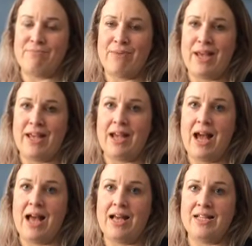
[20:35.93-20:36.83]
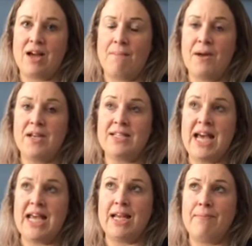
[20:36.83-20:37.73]
of me, and I'm going to
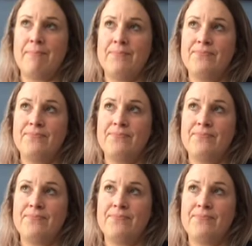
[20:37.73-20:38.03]
take,